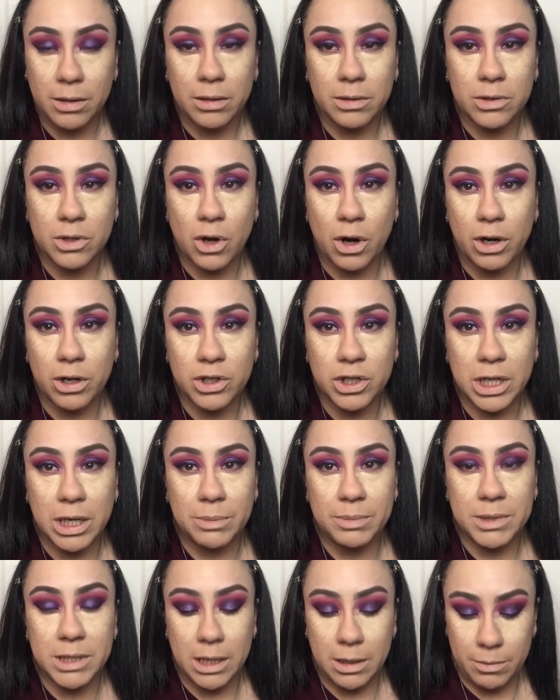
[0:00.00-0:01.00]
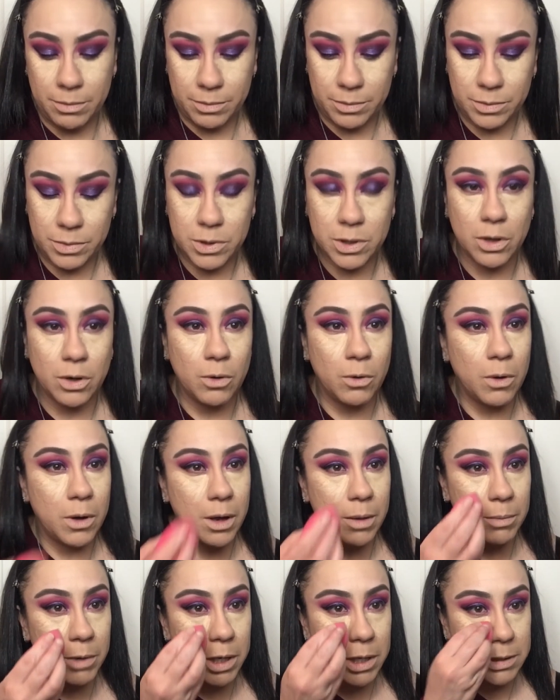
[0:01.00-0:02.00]
Tarte Shape Tape. So
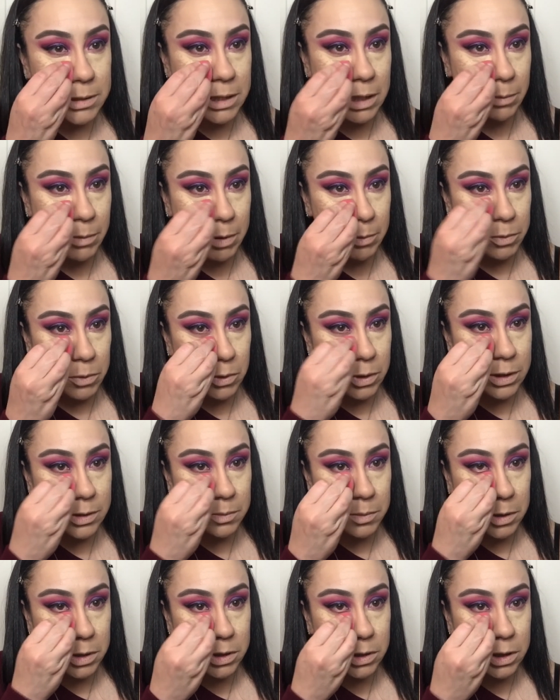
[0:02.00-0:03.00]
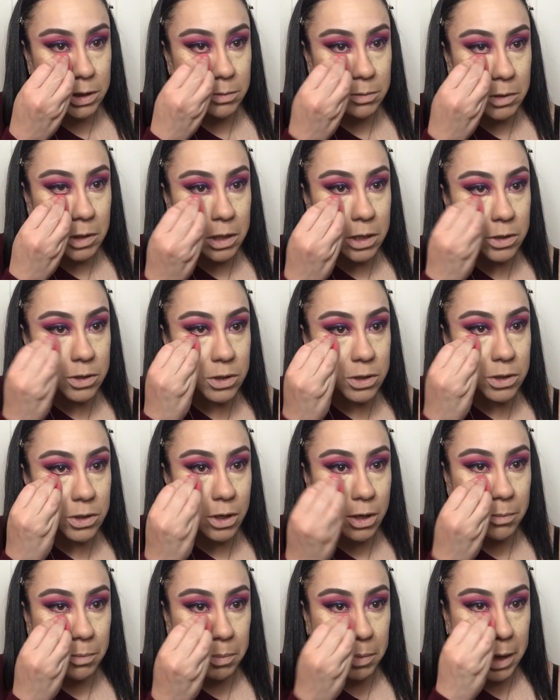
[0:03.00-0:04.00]
I'm going to take my beauty sponge, and I'm going to just
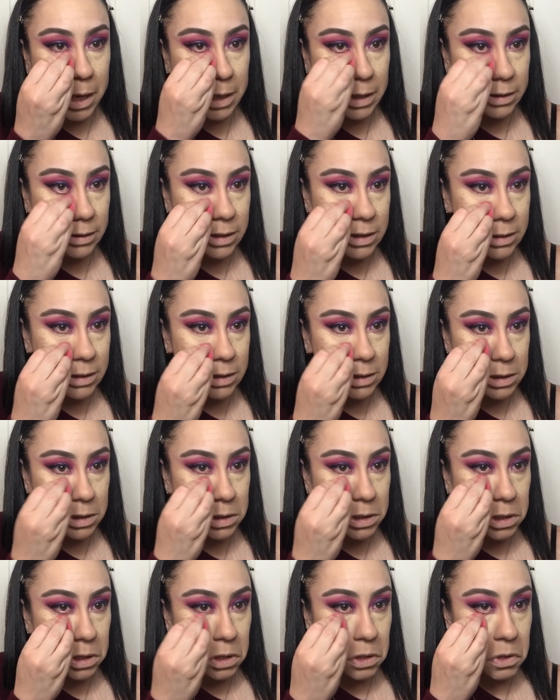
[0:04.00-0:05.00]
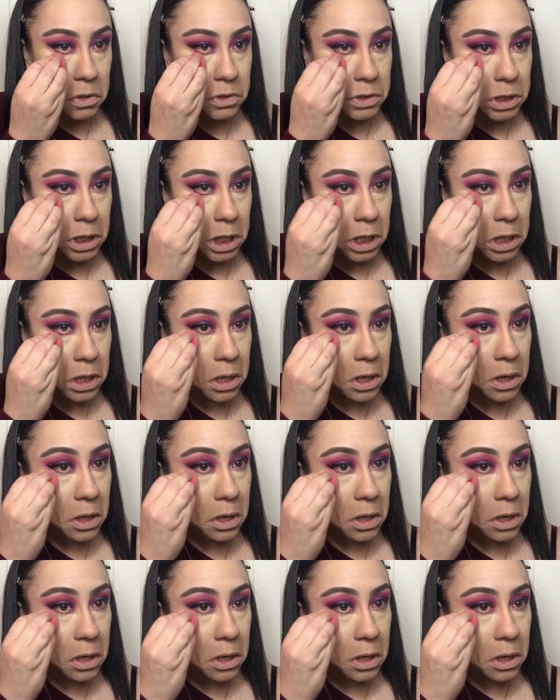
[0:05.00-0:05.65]
start patting this into the skin.